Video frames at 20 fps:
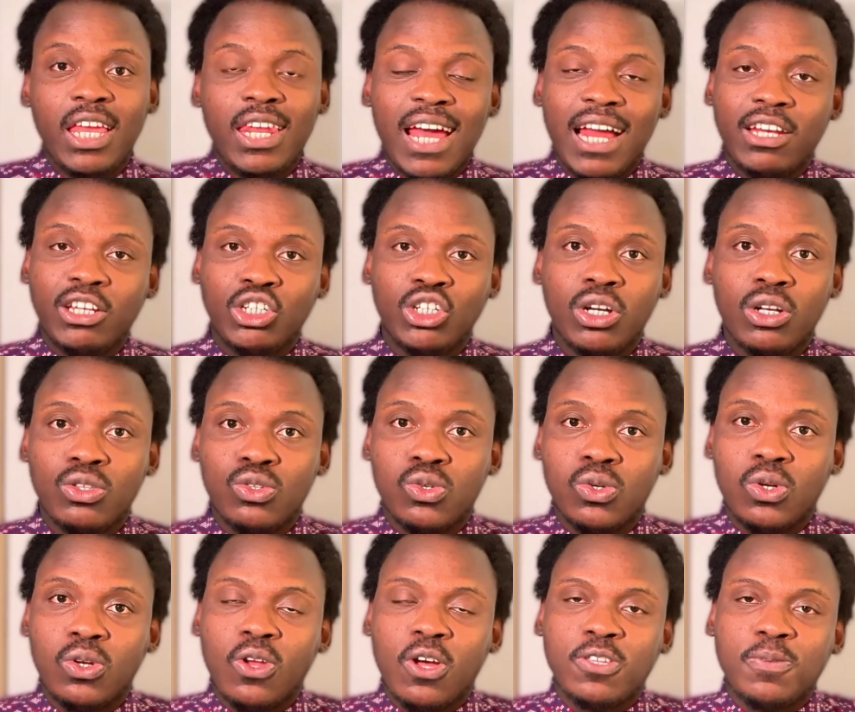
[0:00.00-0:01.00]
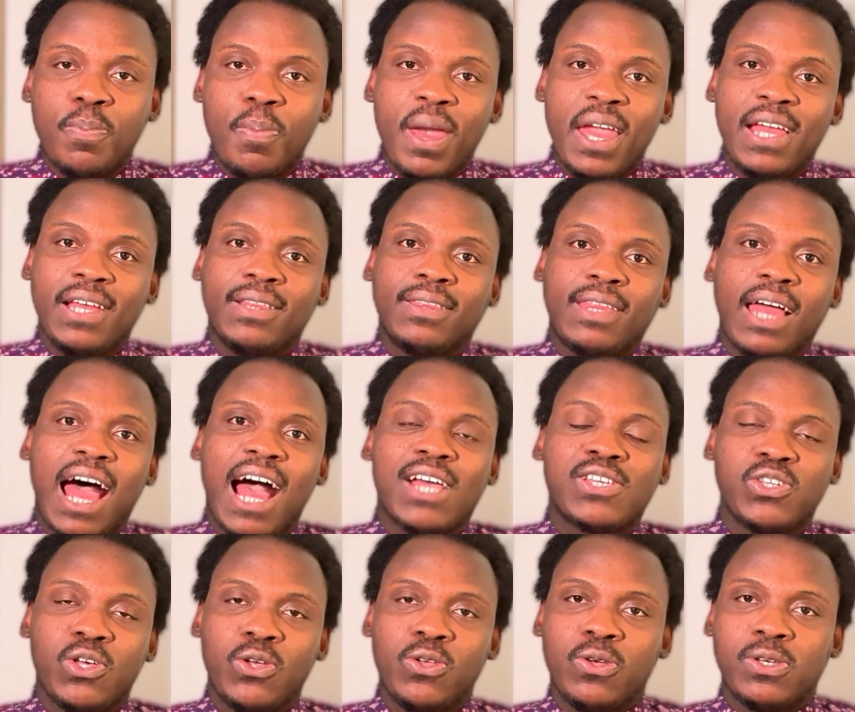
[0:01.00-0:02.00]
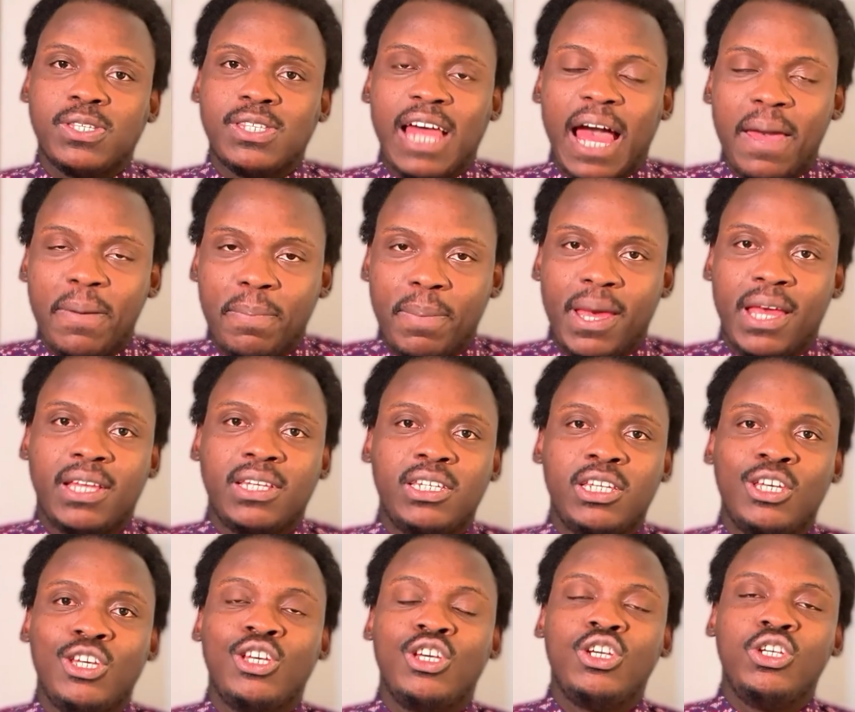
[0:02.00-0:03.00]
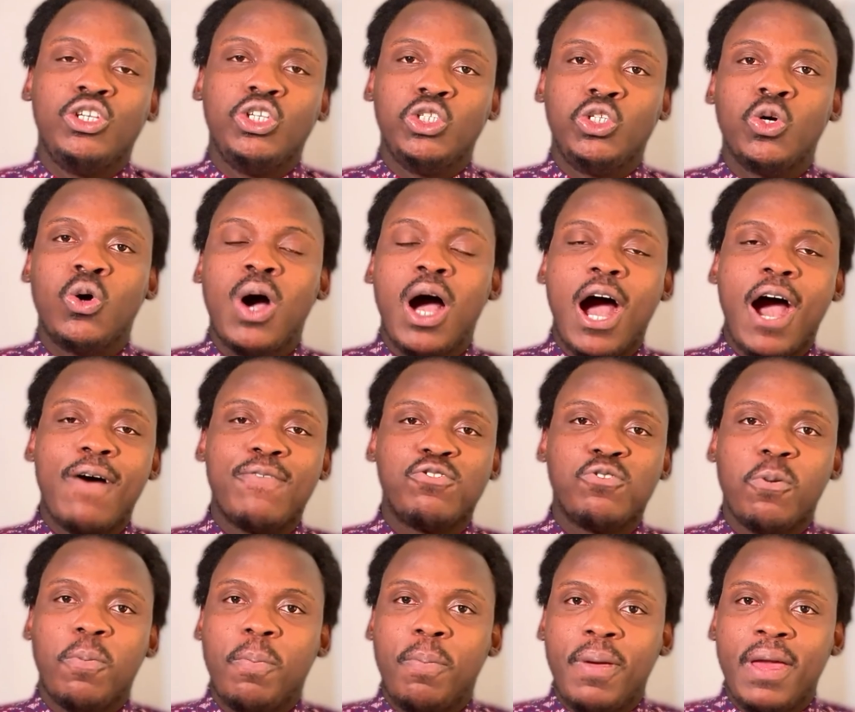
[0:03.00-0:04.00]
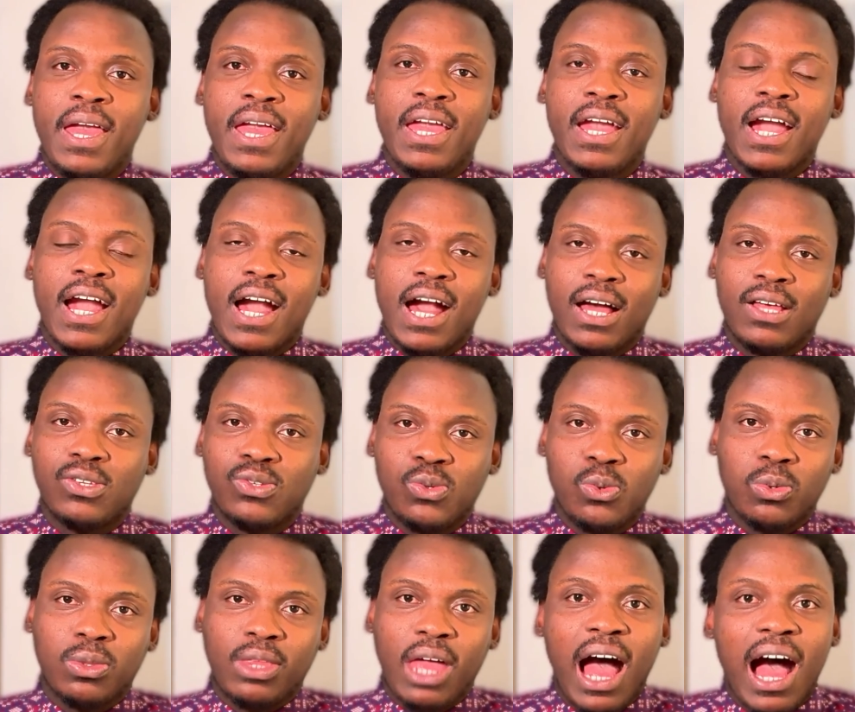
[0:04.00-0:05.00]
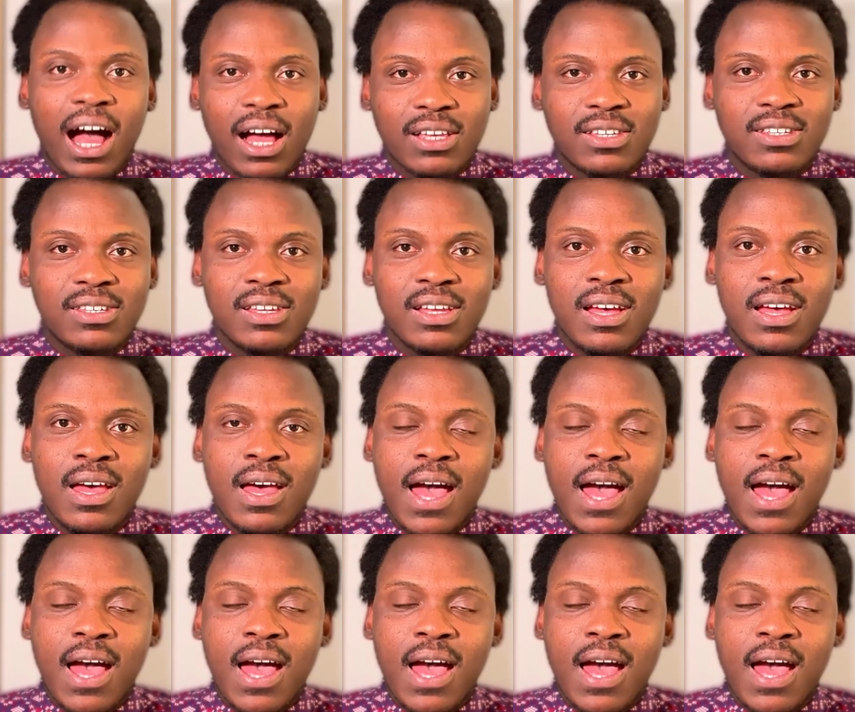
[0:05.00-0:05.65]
In addition to not paying tax on your stipend, you don't have to pay council tax.